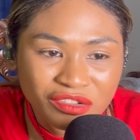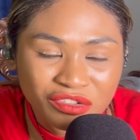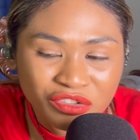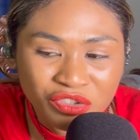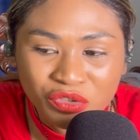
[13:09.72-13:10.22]

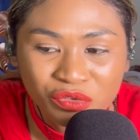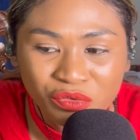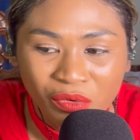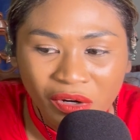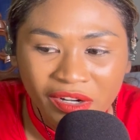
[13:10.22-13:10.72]

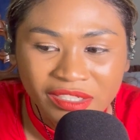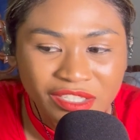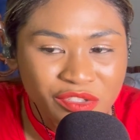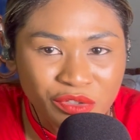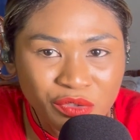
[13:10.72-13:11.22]
you are
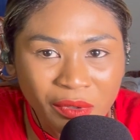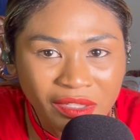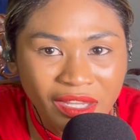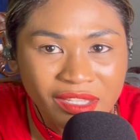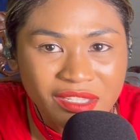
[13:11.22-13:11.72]
this or you are
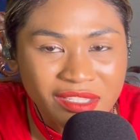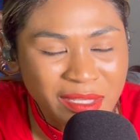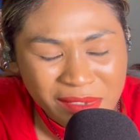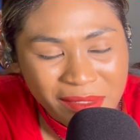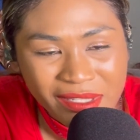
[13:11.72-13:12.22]
that.
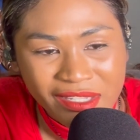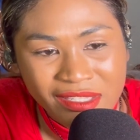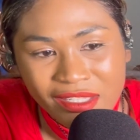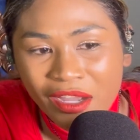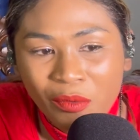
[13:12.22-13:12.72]
Sometimes I
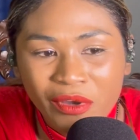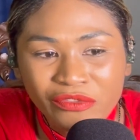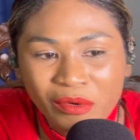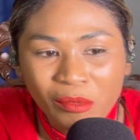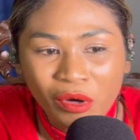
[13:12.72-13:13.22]
stay away
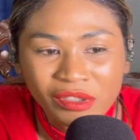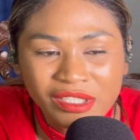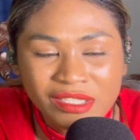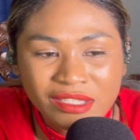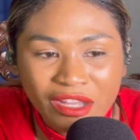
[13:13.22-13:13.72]
from all
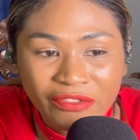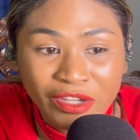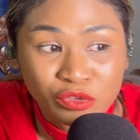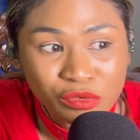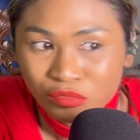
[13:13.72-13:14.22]
this stuff.
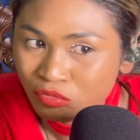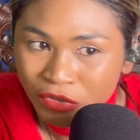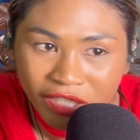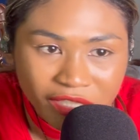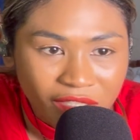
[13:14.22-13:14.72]
I
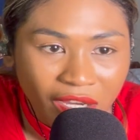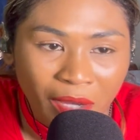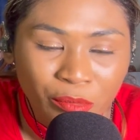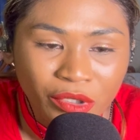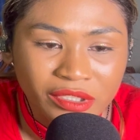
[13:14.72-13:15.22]
read
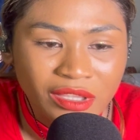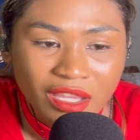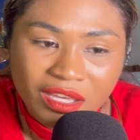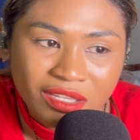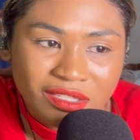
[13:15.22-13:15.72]
up on
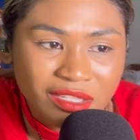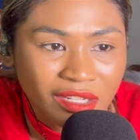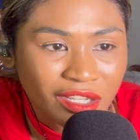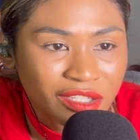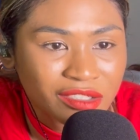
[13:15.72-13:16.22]
things and
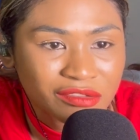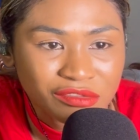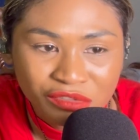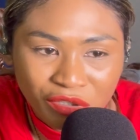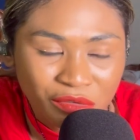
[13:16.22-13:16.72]
I,
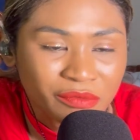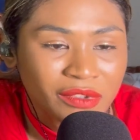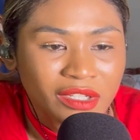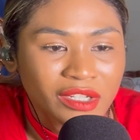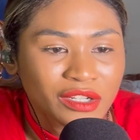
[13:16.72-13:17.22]
you know,
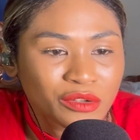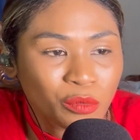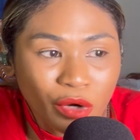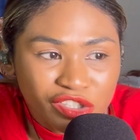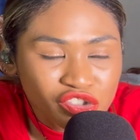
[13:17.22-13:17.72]

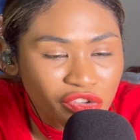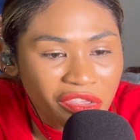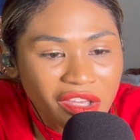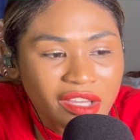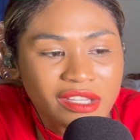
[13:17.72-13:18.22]
watch
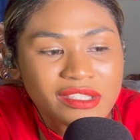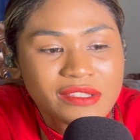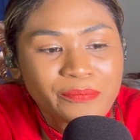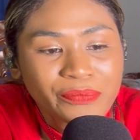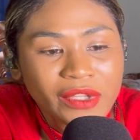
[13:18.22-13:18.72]
things,
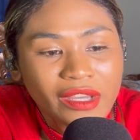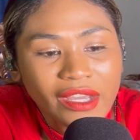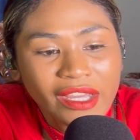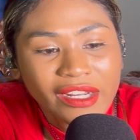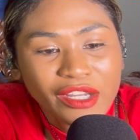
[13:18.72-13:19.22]

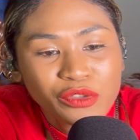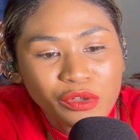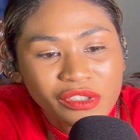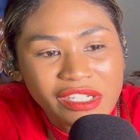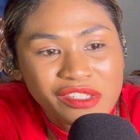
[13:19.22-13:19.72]
and I
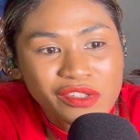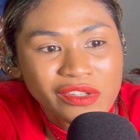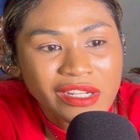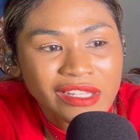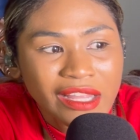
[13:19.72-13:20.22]
don't
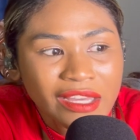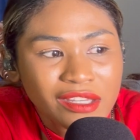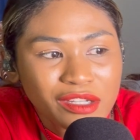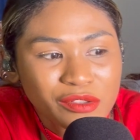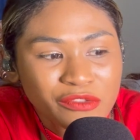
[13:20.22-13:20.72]
necessarily
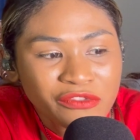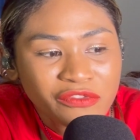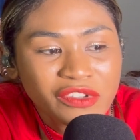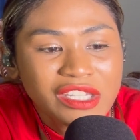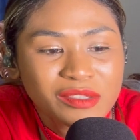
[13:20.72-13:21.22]
like
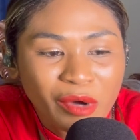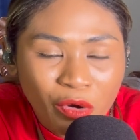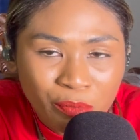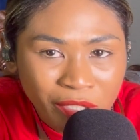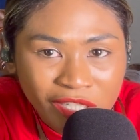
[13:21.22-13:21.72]
feed my
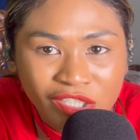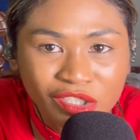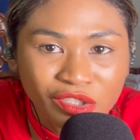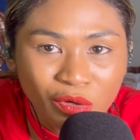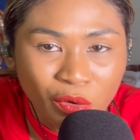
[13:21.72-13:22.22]

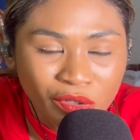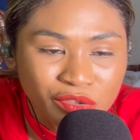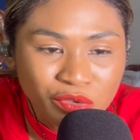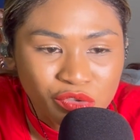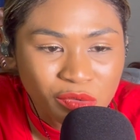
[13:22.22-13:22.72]
opinion on
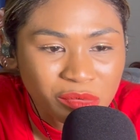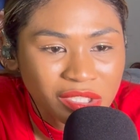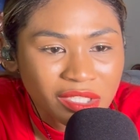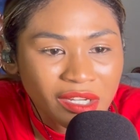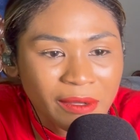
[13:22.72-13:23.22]
social
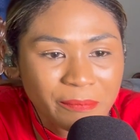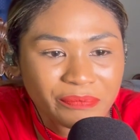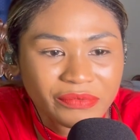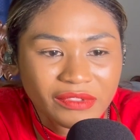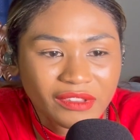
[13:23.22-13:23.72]
media
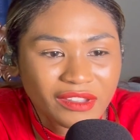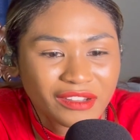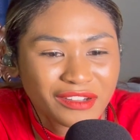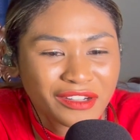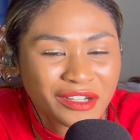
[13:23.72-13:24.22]

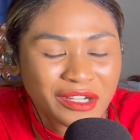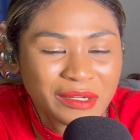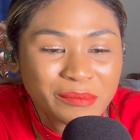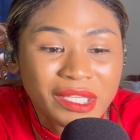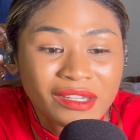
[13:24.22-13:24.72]

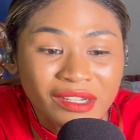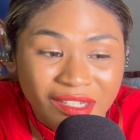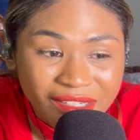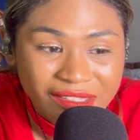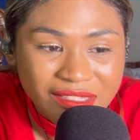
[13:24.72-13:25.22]

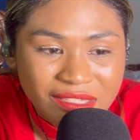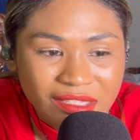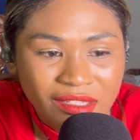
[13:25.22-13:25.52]
because